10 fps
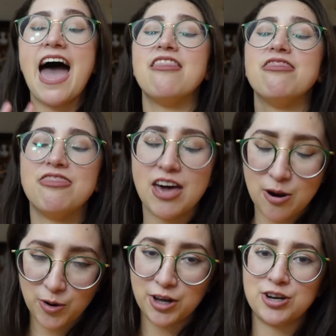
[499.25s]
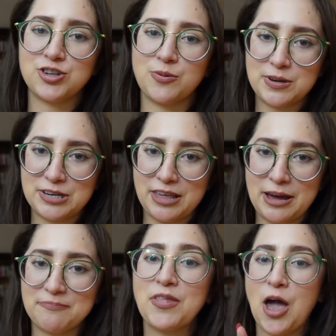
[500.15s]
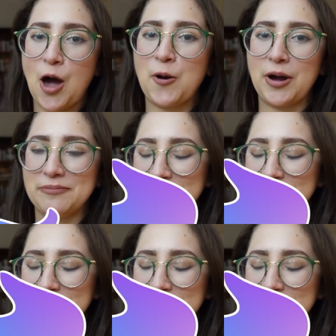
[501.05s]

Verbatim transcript: and then we're gonna jump into that. Okay.